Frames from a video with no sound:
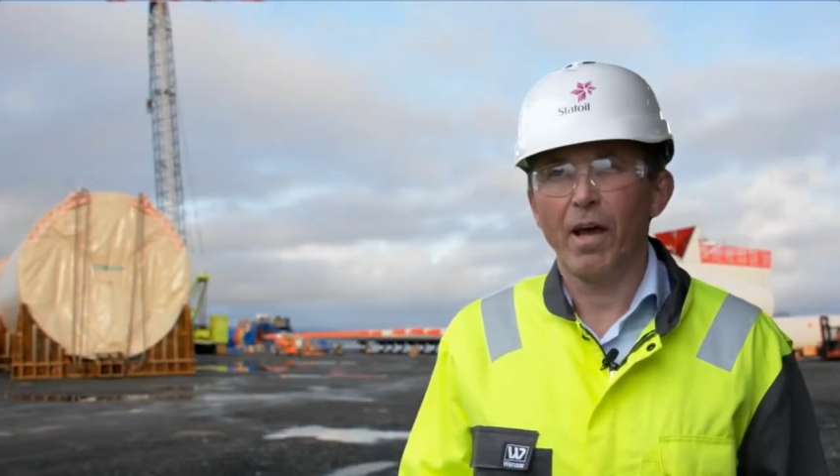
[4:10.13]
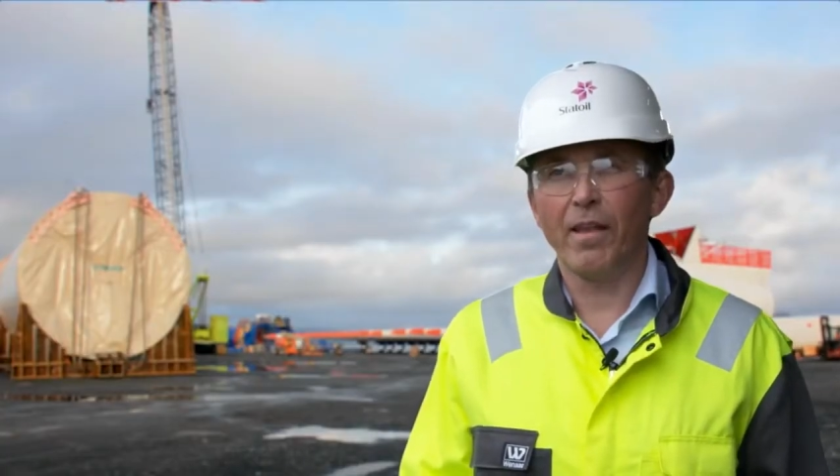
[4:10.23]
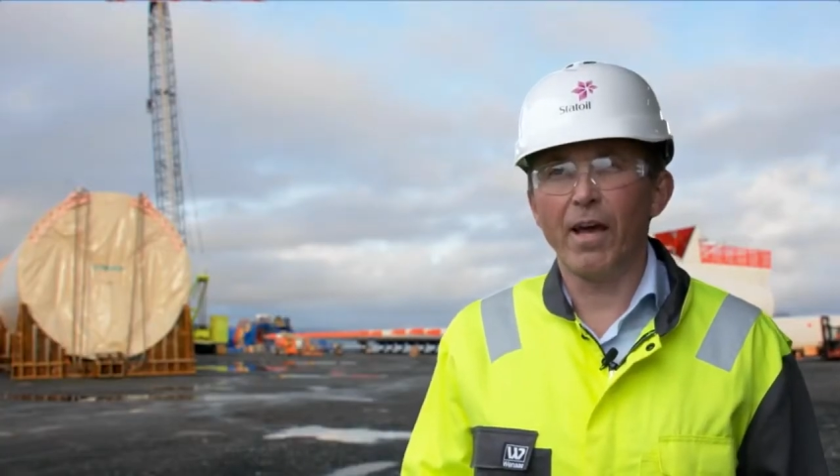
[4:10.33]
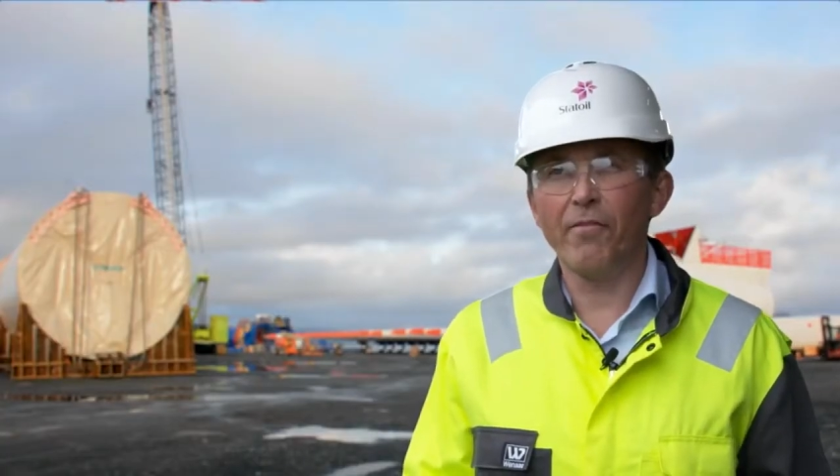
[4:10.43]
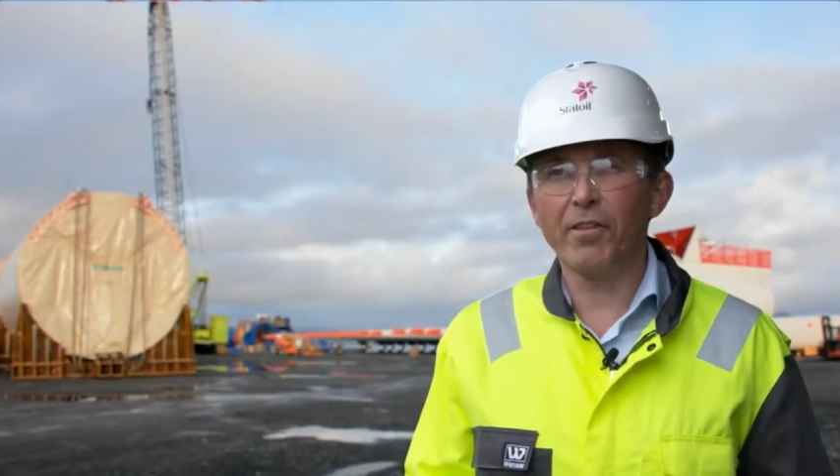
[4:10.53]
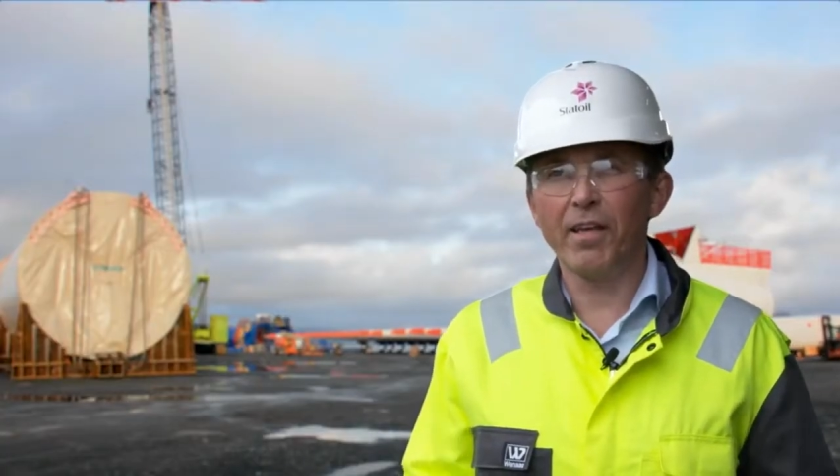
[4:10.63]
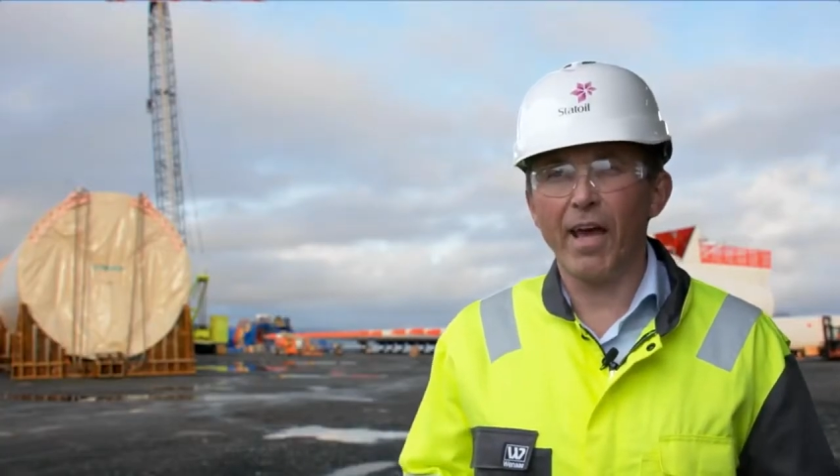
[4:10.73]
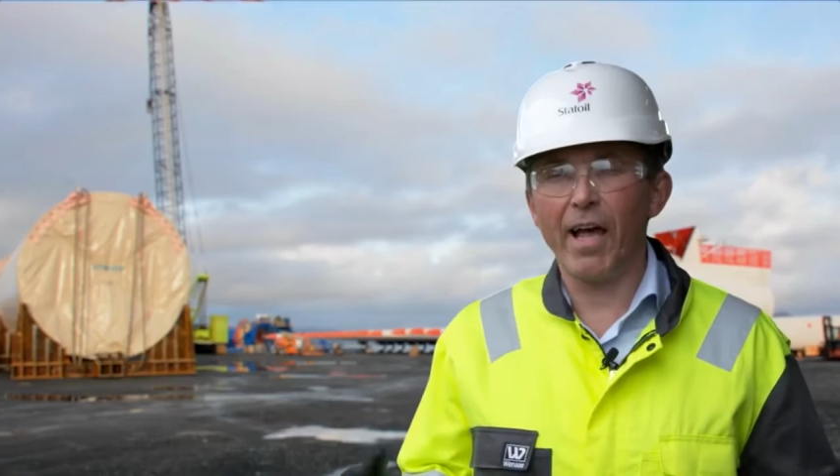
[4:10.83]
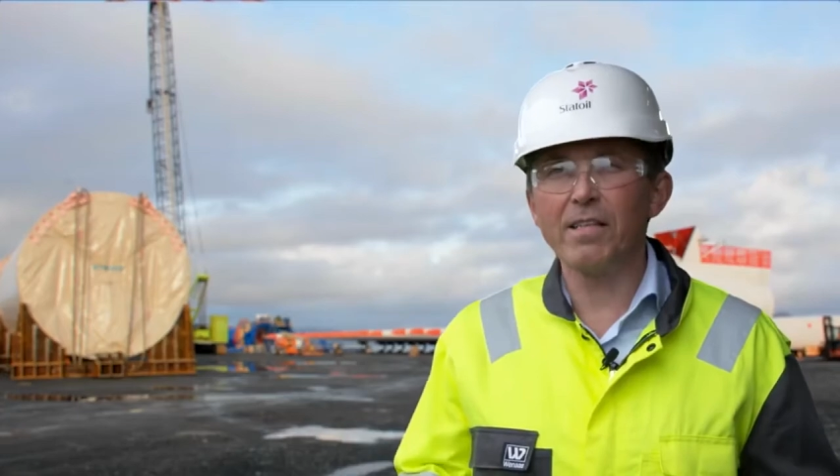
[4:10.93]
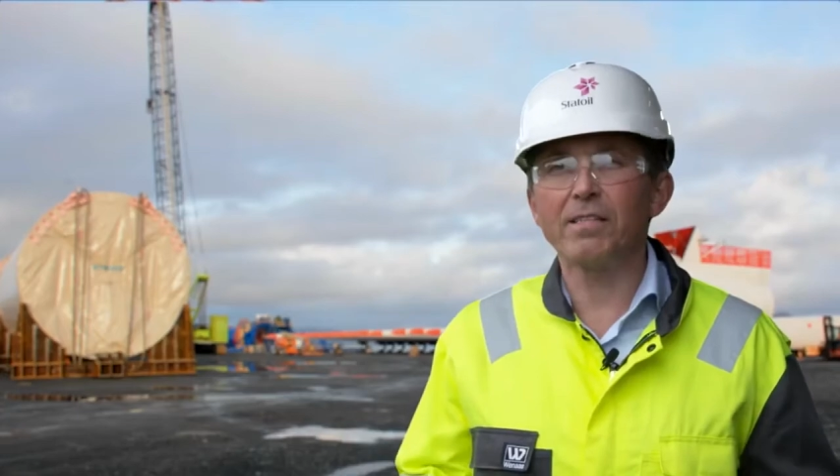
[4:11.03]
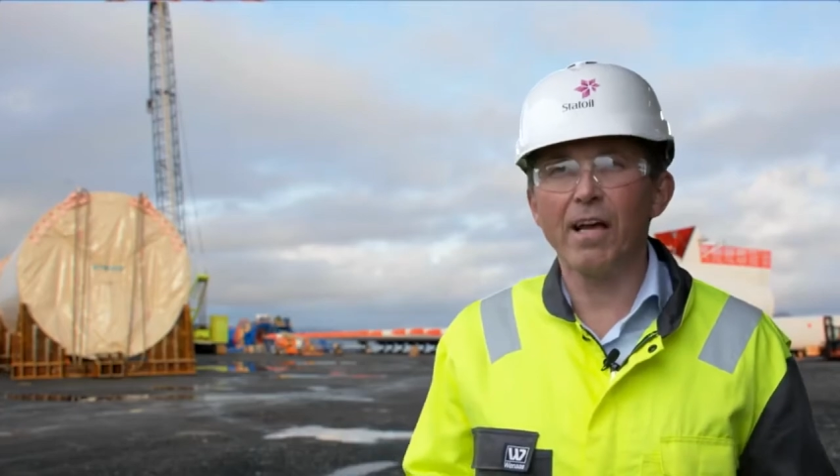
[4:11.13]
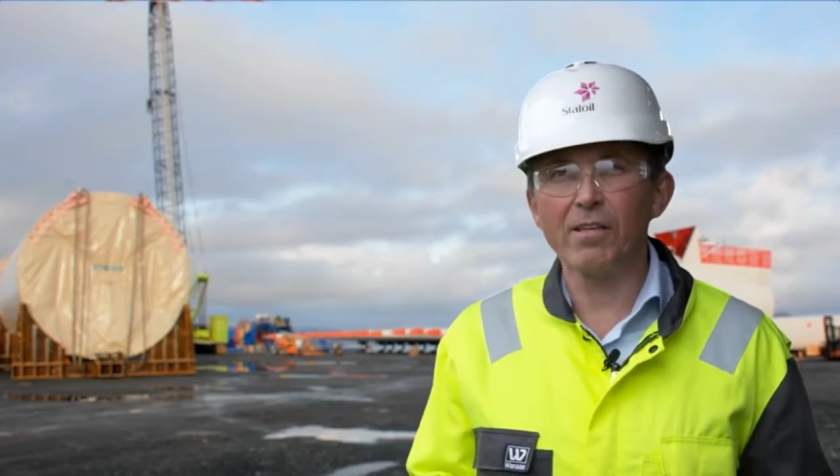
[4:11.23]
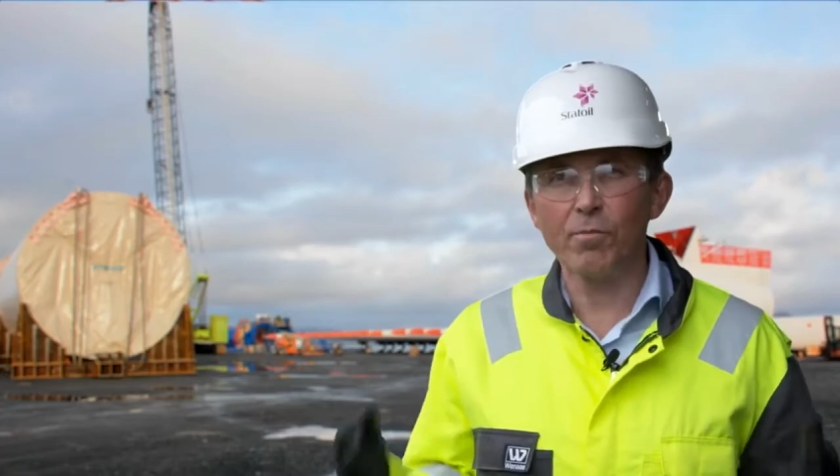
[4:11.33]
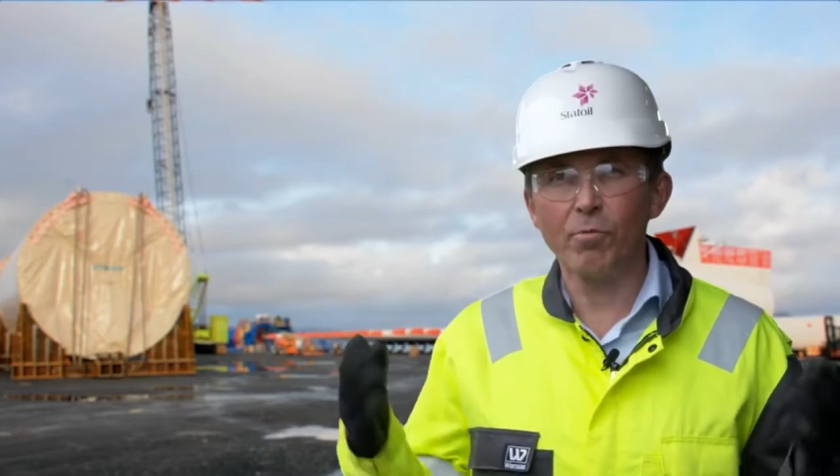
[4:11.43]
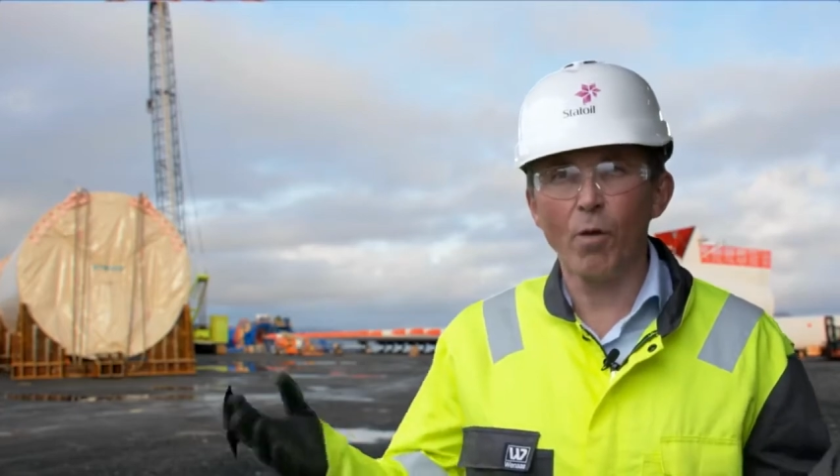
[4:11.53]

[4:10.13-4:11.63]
and everything else has to be